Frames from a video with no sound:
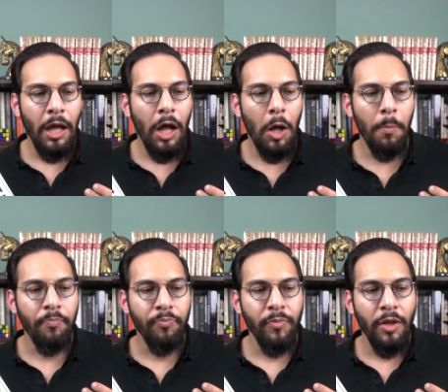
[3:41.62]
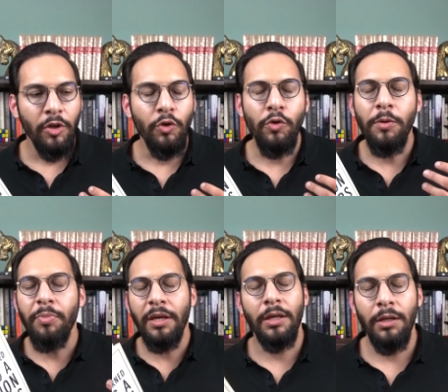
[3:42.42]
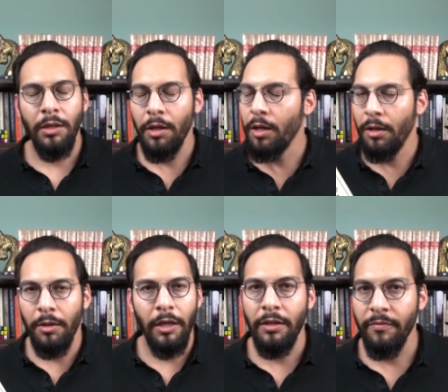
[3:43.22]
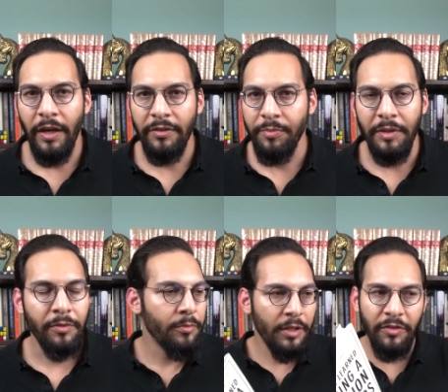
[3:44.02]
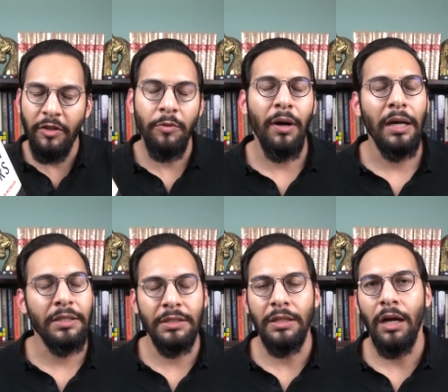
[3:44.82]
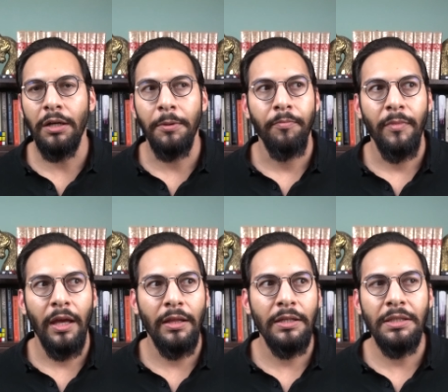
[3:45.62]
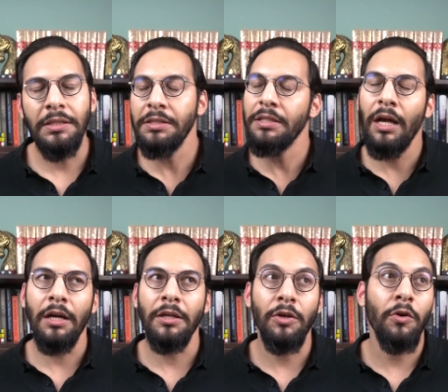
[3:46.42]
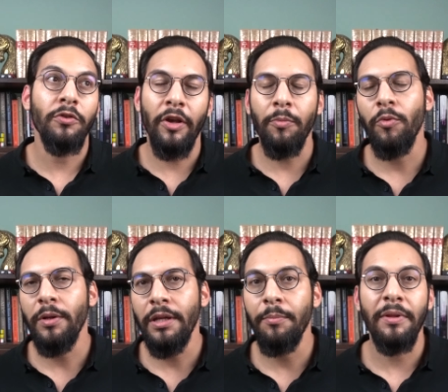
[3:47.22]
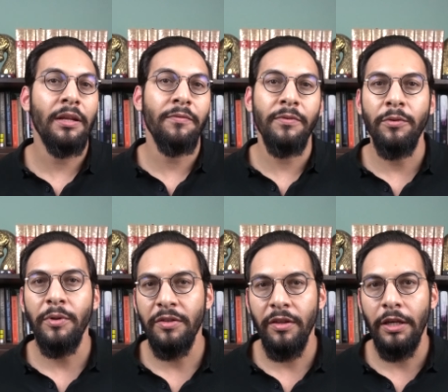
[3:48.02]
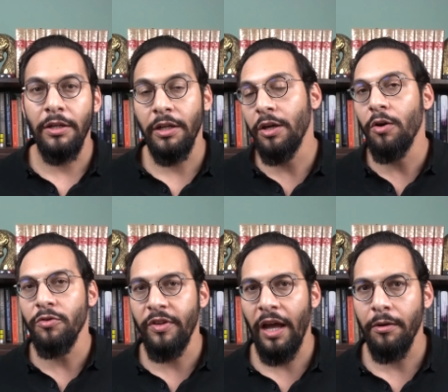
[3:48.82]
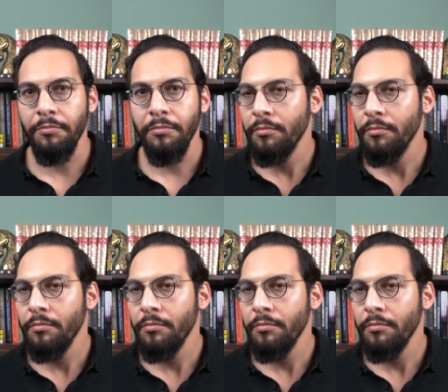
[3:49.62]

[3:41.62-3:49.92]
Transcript: Um, you can pick a, a, an investment. Let's say you buy a stock, and let's say the stock goes up one day, but then a few weeks later it goes down.